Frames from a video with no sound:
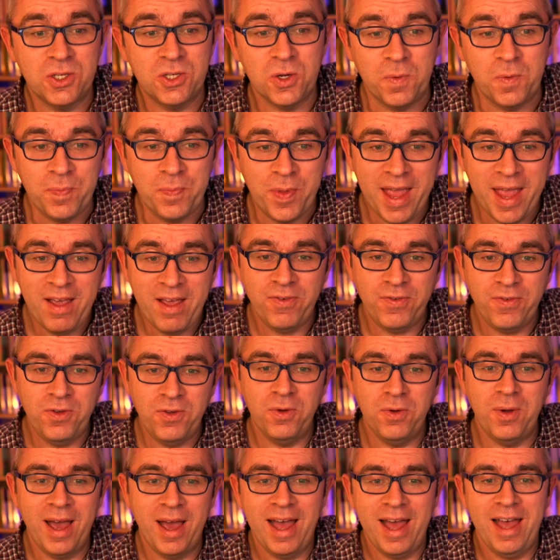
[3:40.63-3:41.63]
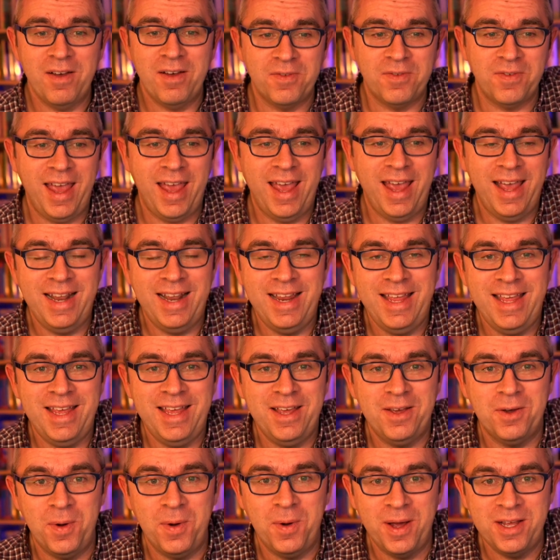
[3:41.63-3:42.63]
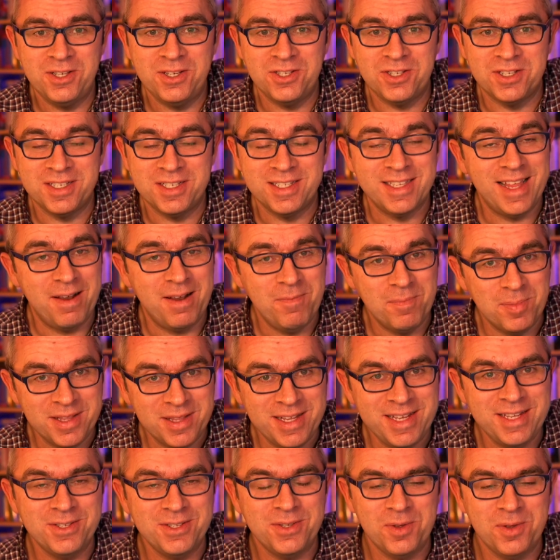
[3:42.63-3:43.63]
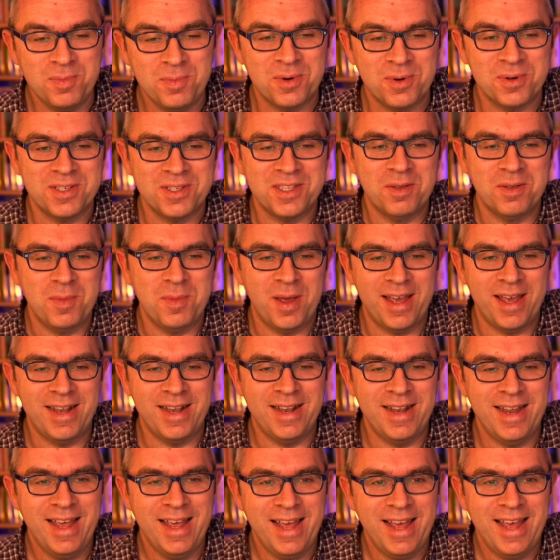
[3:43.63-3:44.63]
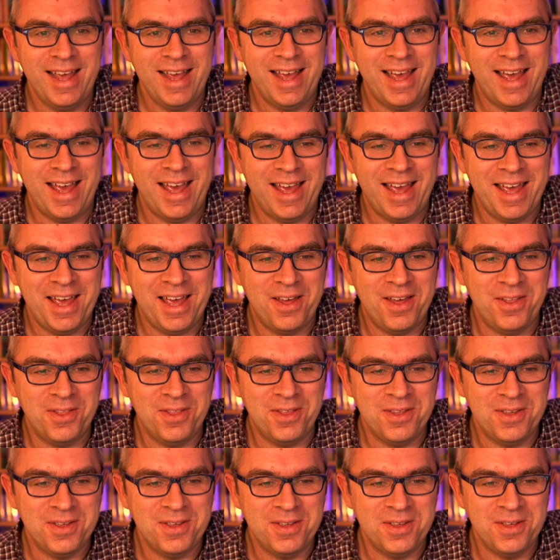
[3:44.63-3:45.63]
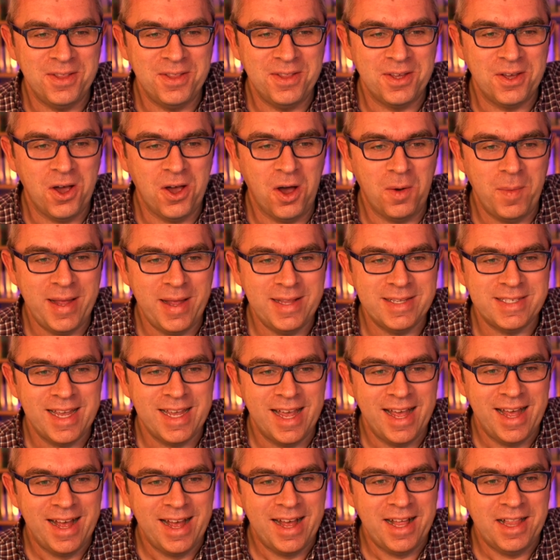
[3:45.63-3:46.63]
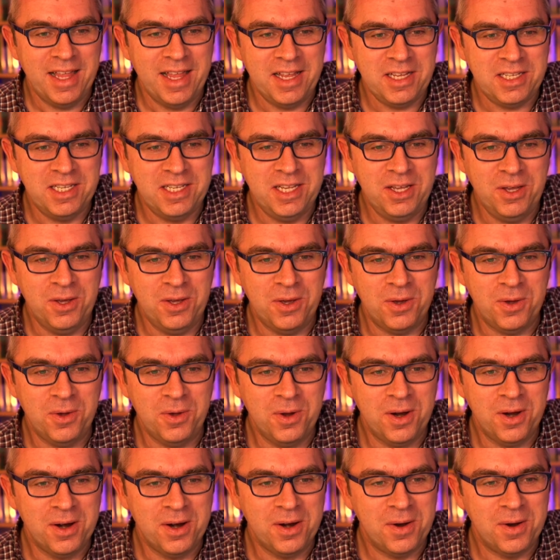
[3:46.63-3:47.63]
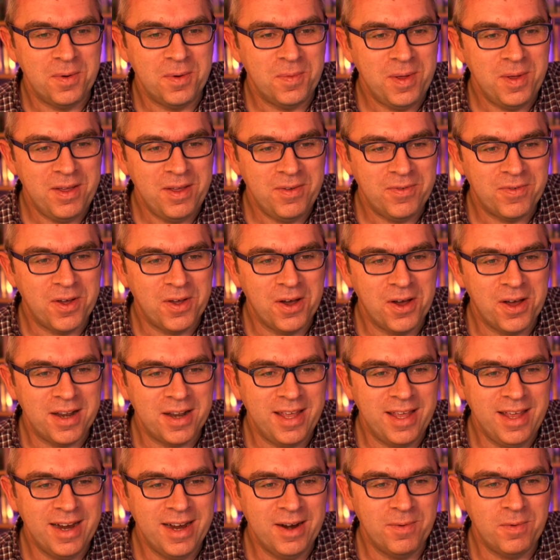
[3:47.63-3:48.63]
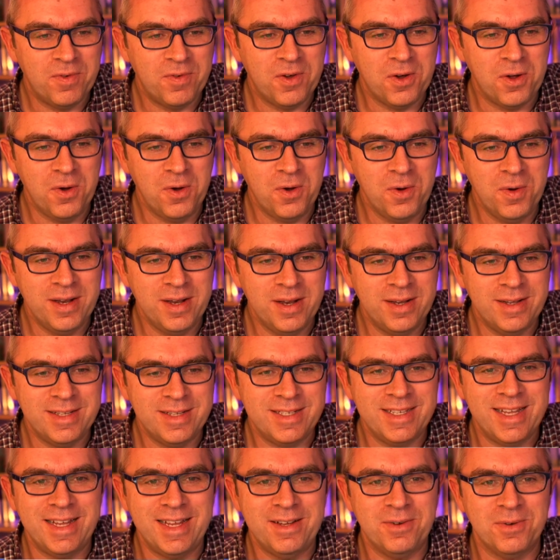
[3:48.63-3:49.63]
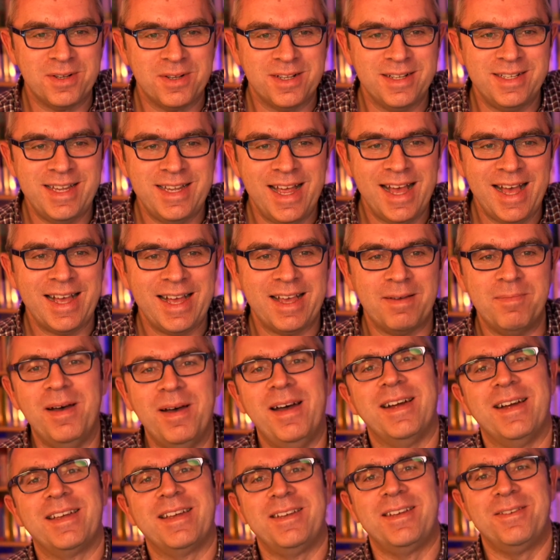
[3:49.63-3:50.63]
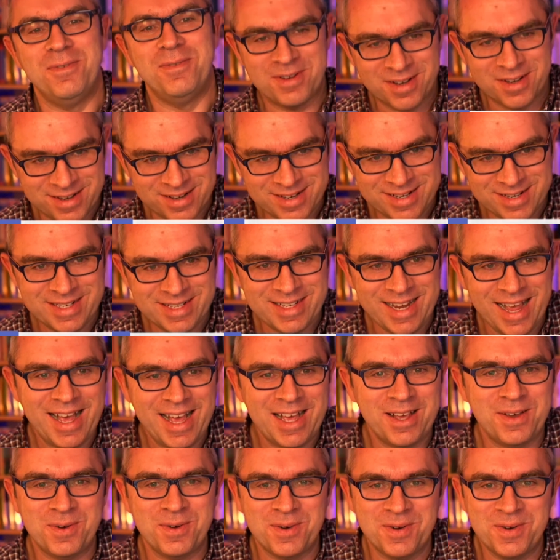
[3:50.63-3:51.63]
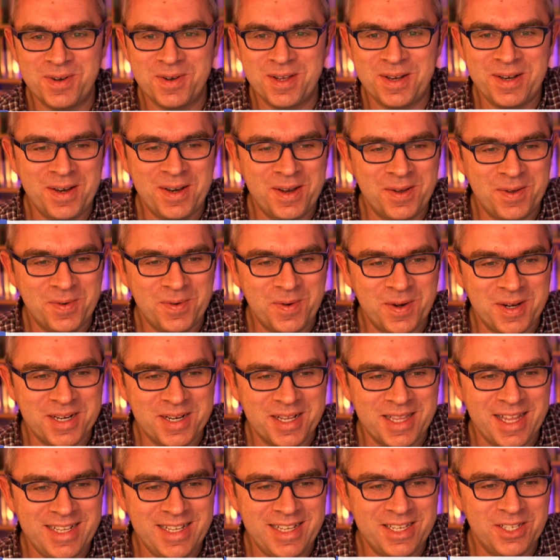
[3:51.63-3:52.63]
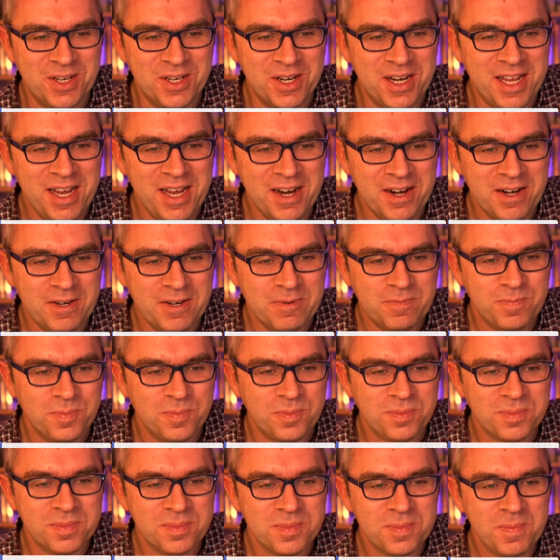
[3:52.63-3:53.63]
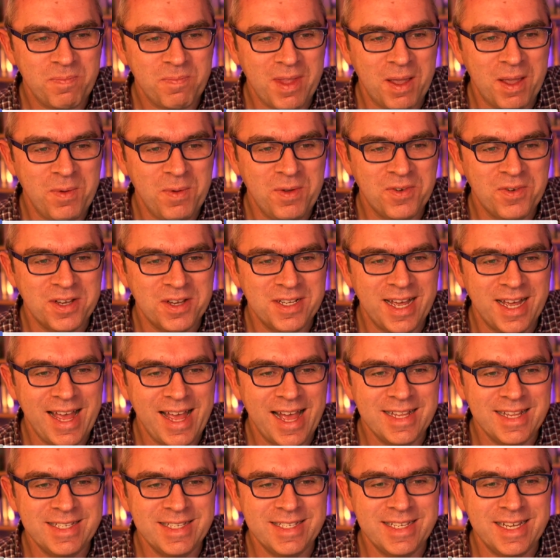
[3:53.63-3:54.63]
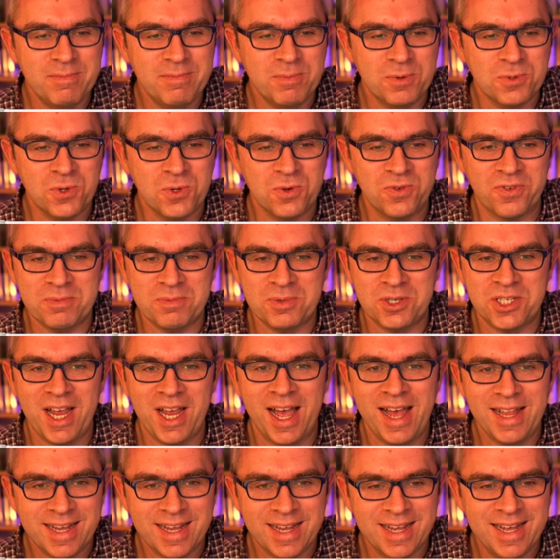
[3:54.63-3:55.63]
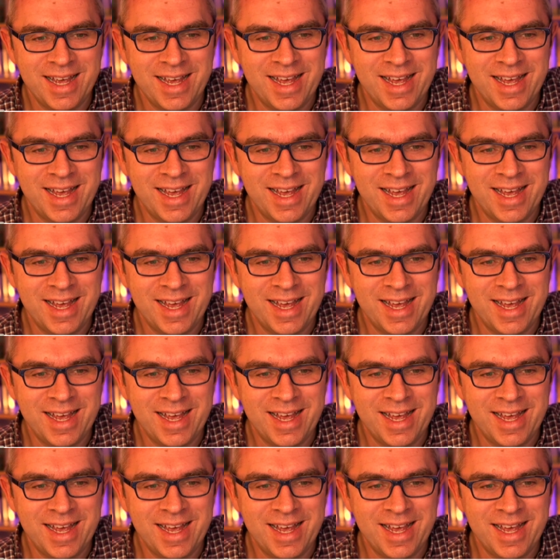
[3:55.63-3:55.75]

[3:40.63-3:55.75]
So if you have any questions, then please do post them in the comments. Let's see who we've got here. We've got Owen saying, Guten Tag, Mark. Guten Tag, Owen. We're delighted you're here. We've got Diane saying, Bonjour from Chartres.